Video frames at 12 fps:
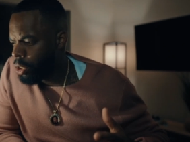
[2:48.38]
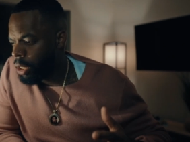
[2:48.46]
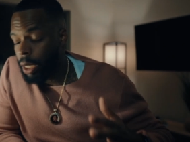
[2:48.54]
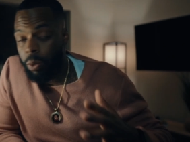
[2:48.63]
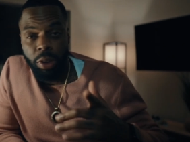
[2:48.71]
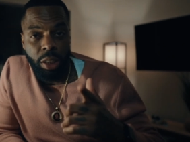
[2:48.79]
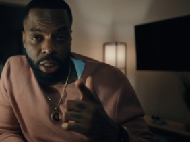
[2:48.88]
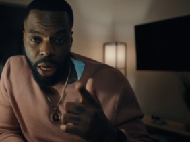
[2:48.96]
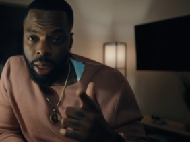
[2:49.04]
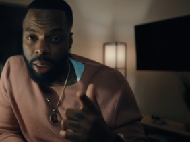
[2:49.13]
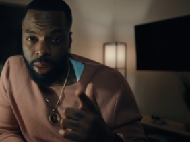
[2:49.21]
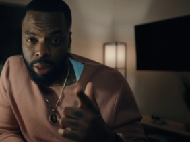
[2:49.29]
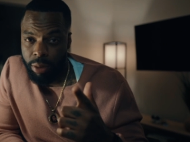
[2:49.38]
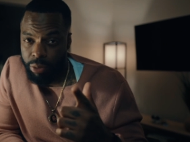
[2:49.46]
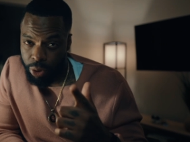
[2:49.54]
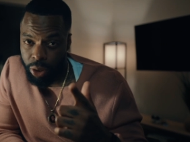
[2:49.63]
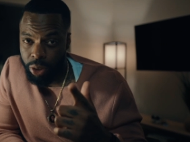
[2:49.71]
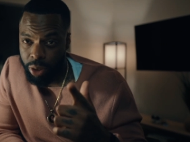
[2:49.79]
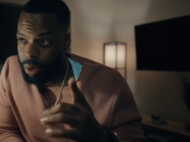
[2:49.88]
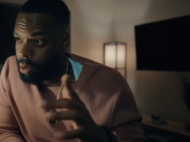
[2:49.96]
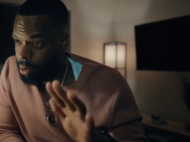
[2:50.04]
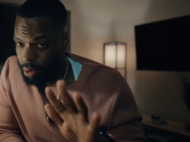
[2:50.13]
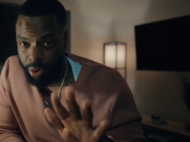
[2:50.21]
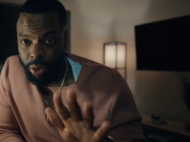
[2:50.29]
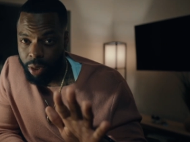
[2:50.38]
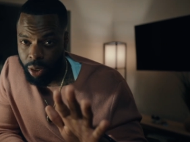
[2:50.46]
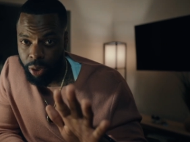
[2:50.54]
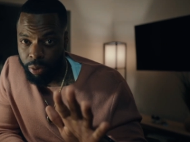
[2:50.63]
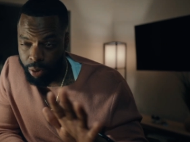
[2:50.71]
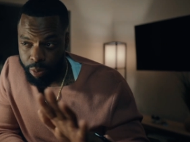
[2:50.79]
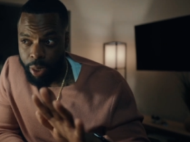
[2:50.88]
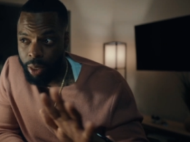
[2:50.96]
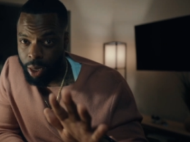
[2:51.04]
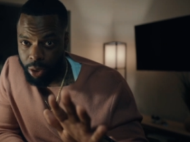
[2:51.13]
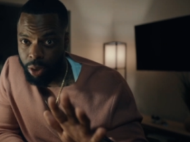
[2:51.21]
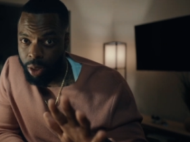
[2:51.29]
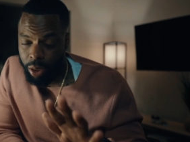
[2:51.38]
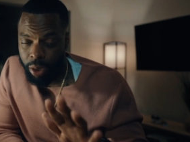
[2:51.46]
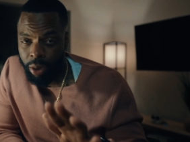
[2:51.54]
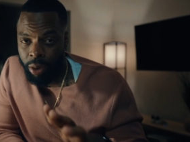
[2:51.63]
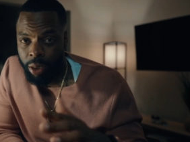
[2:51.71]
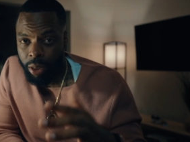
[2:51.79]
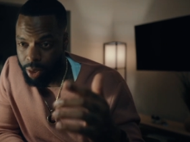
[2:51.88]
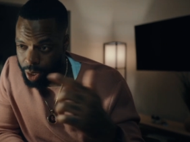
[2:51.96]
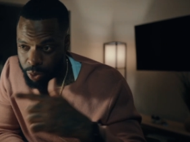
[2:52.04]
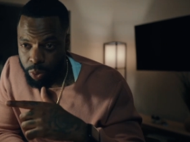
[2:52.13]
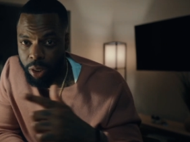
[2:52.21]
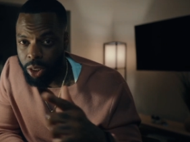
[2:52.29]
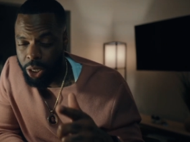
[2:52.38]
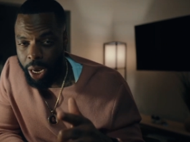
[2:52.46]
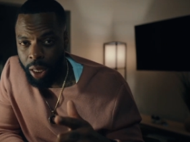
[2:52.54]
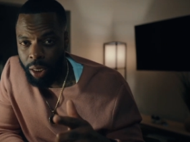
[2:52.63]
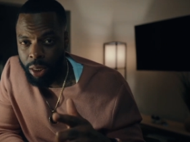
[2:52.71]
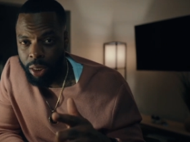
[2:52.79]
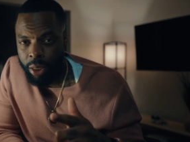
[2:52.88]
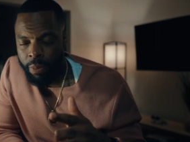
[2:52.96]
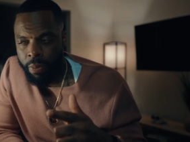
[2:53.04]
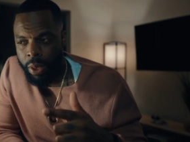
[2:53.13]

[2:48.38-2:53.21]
It was a challenge first. It's clear. Let's make that clear. This was a challenge.